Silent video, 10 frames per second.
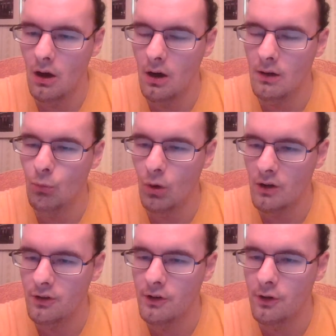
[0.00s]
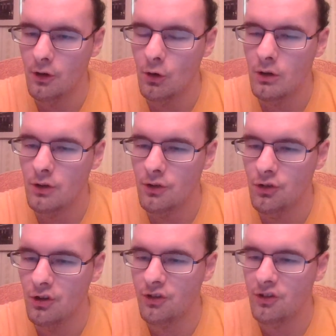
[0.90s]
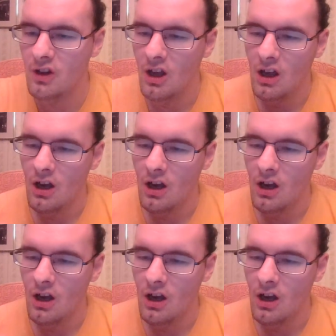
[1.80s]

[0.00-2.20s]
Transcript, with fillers: on what to do, just